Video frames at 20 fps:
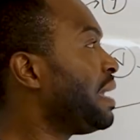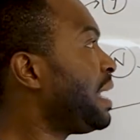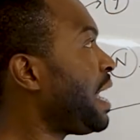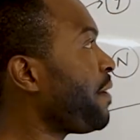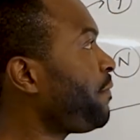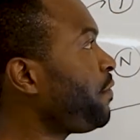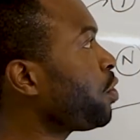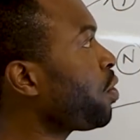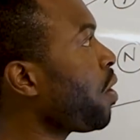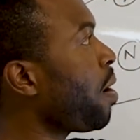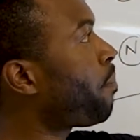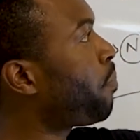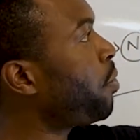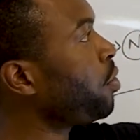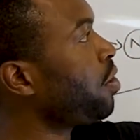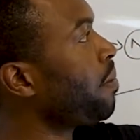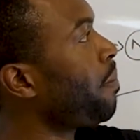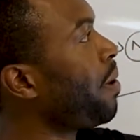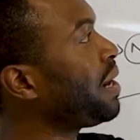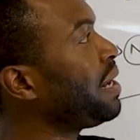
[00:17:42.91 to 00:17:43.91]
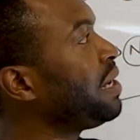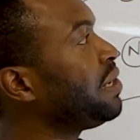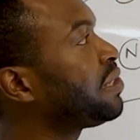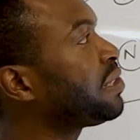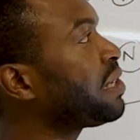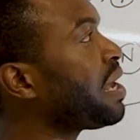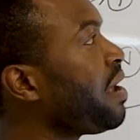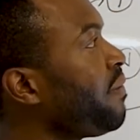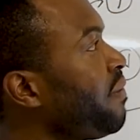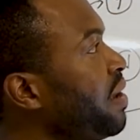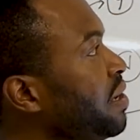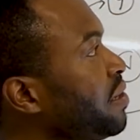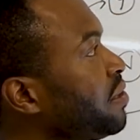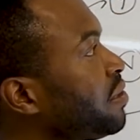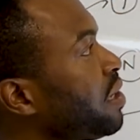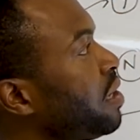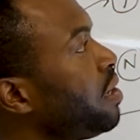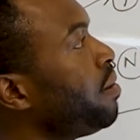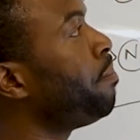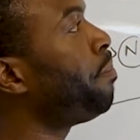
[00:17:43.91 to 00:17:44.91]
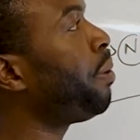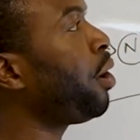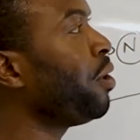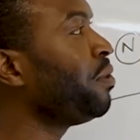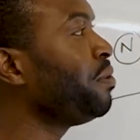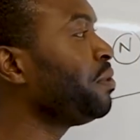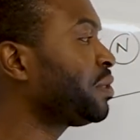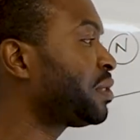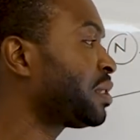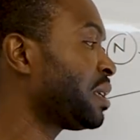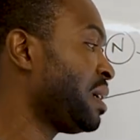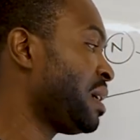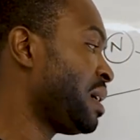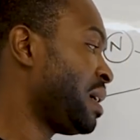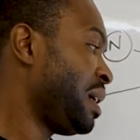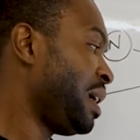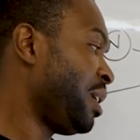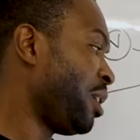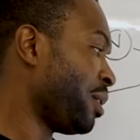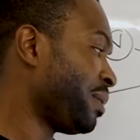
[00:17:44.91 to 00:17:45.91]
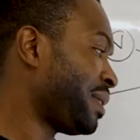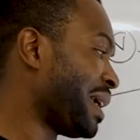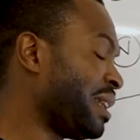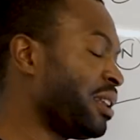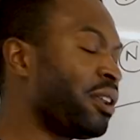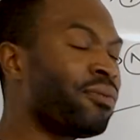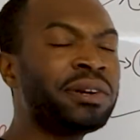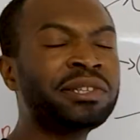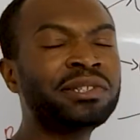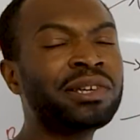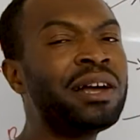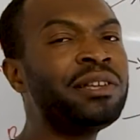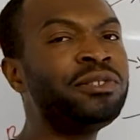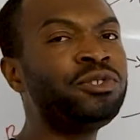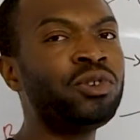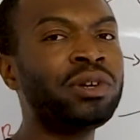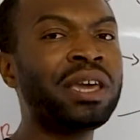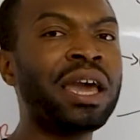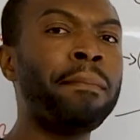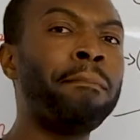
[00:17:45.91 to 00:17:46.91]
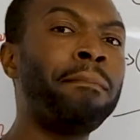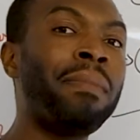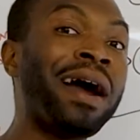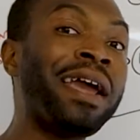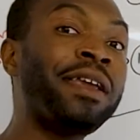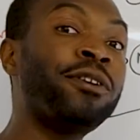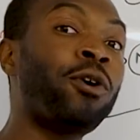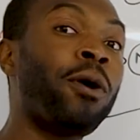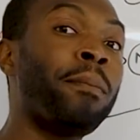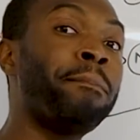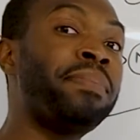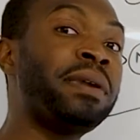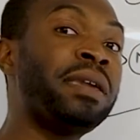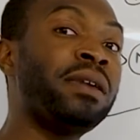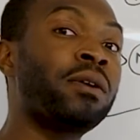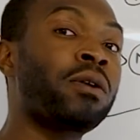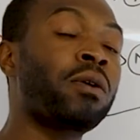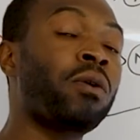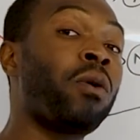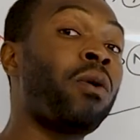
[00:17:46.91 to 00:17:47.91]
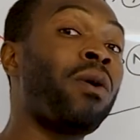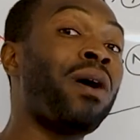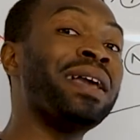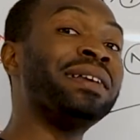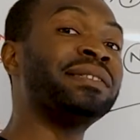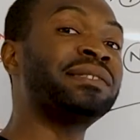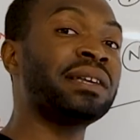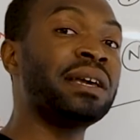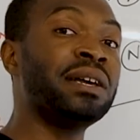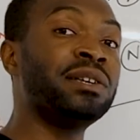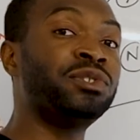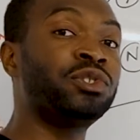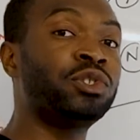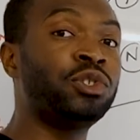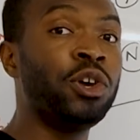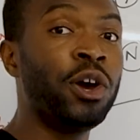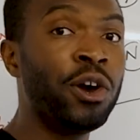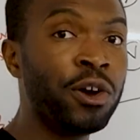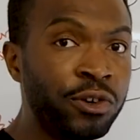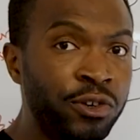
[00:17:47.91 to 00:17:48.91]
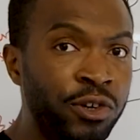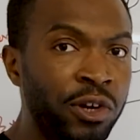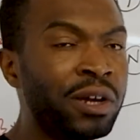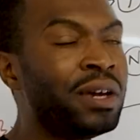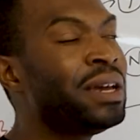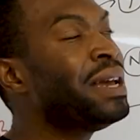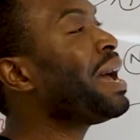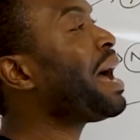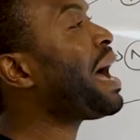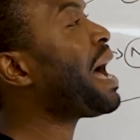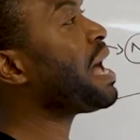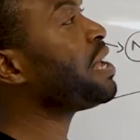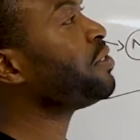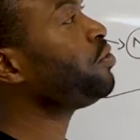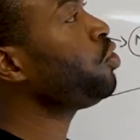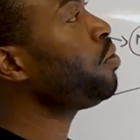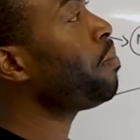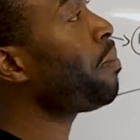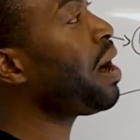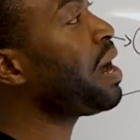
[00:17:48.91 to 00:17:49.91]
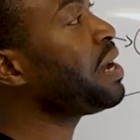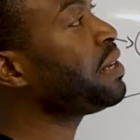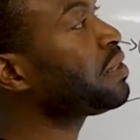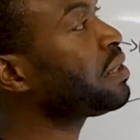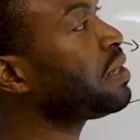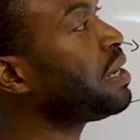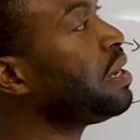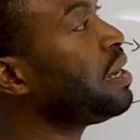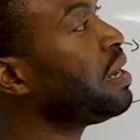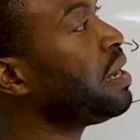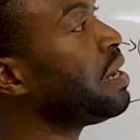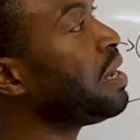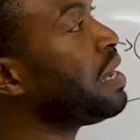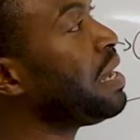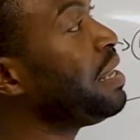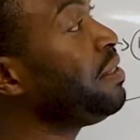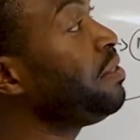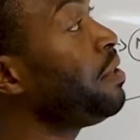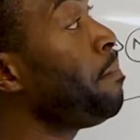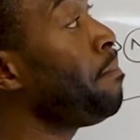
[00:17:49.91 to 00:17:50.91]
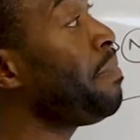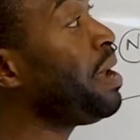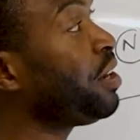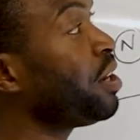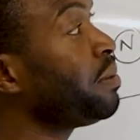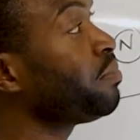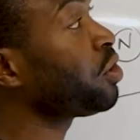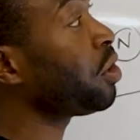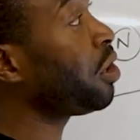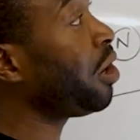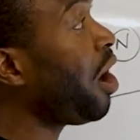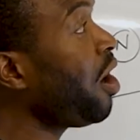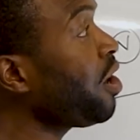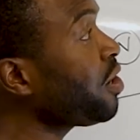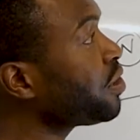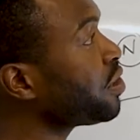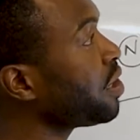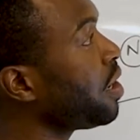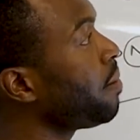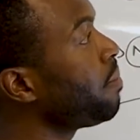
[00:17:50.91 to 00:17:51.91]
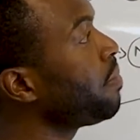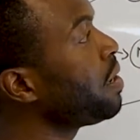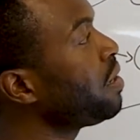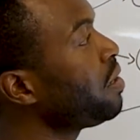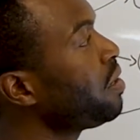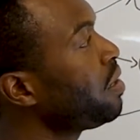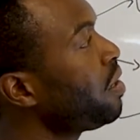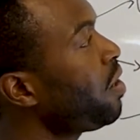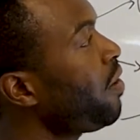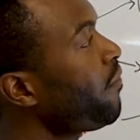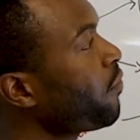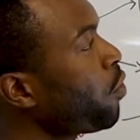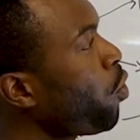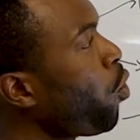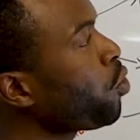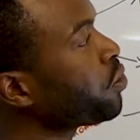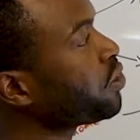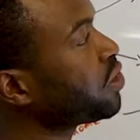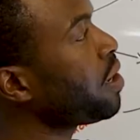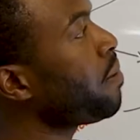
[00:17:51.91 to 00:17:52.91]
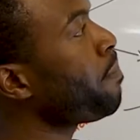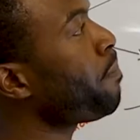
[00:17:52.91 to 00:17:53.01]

If you go and put your money in savings and in bonds, then the returns you get might not be quite as good as you might in the medium to long term, of course,